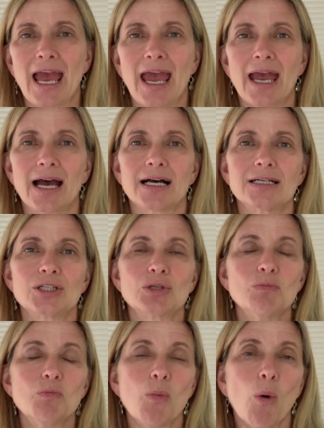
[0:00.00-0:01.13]
And the
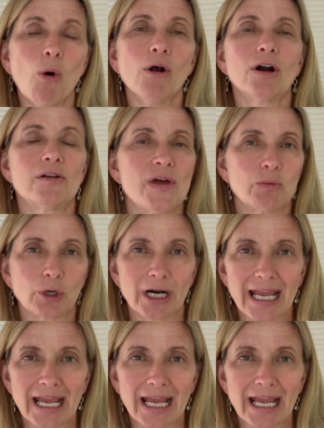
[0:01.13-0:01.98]
more that we're